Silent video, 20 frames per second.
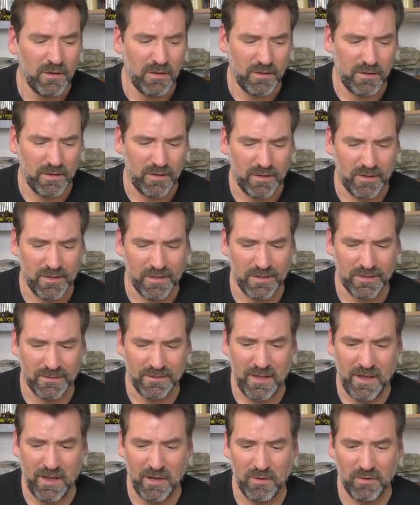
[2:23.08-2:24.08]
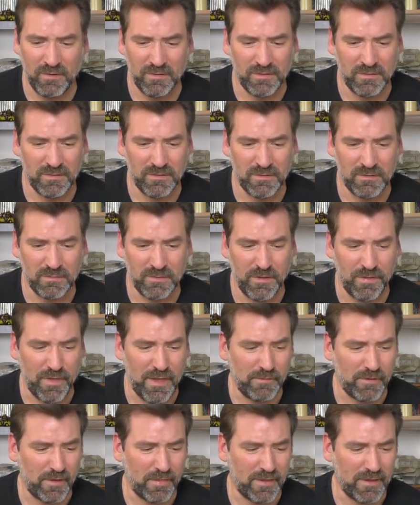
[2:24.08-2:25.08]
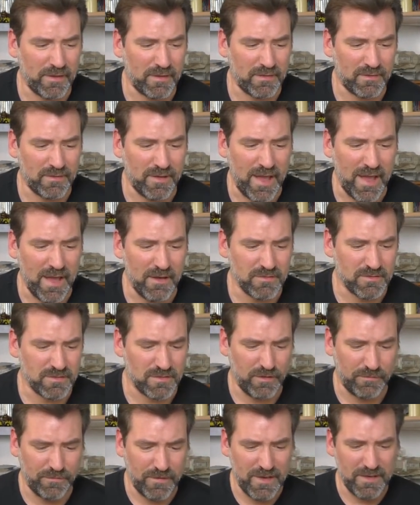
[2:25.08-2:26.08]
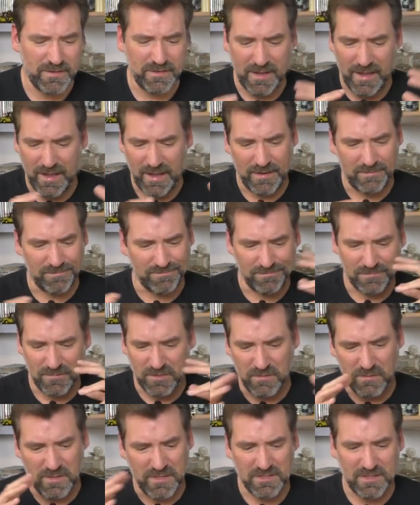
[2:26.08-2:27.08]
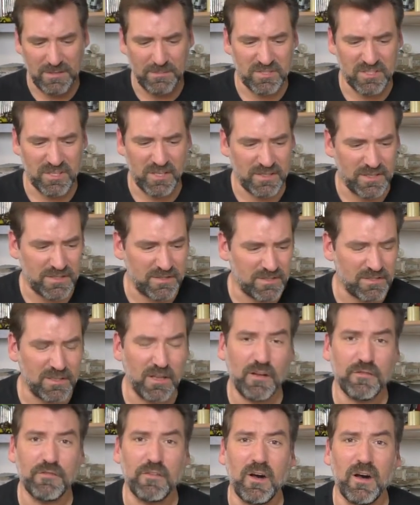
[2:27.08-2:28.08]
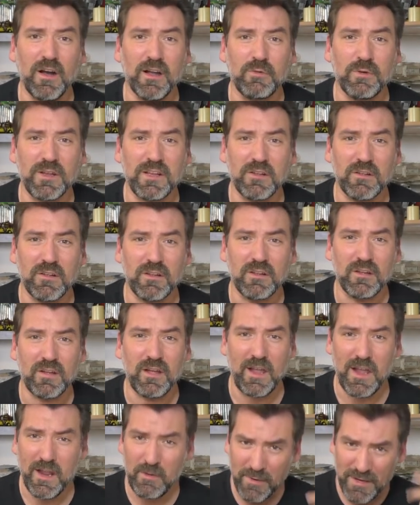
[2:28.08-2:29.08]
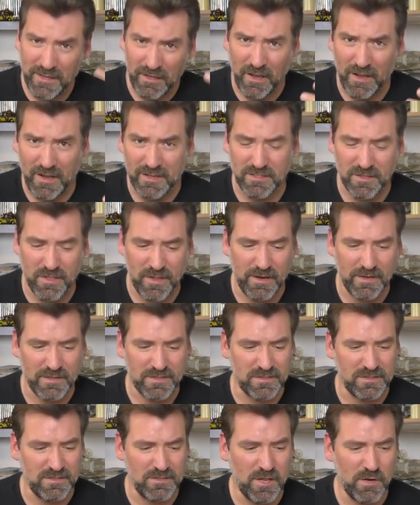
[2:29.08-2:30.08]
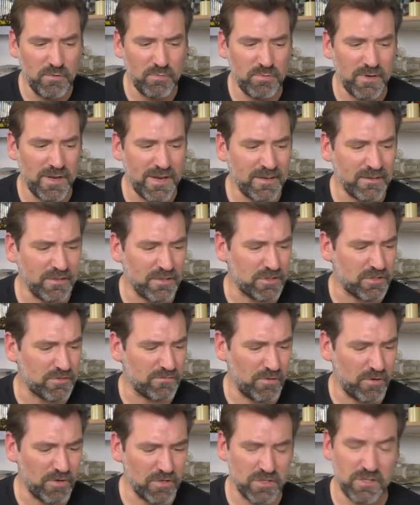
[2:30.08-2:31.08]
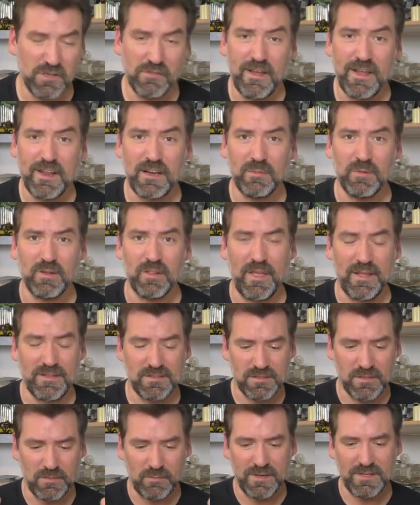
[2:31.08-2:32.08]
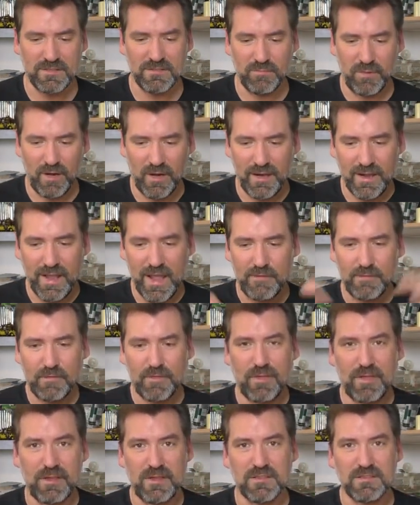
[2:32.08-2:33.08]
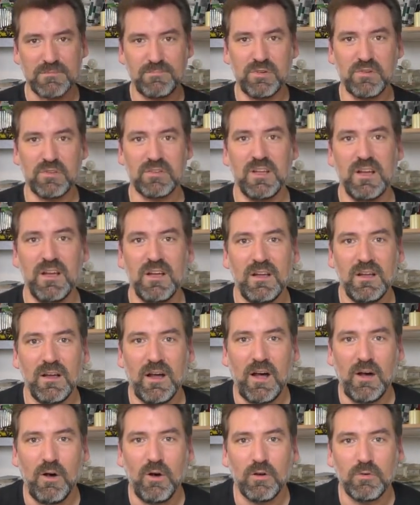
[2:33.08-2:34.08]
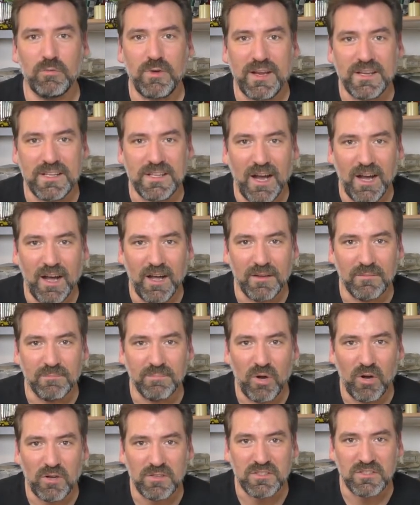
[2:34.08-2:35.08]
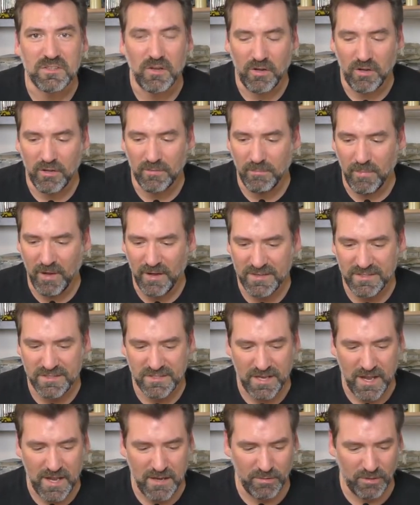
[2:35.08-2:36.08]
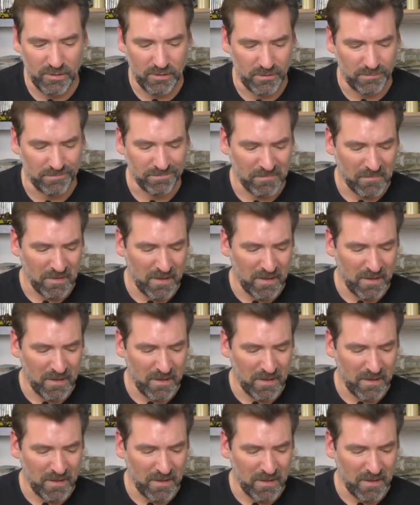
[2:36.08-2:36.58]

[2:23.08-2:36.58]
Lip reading: now with everything out of it and doing some cutting stuff, I realized there is no English version available. That's the reason why everything is put already unboxed on my table.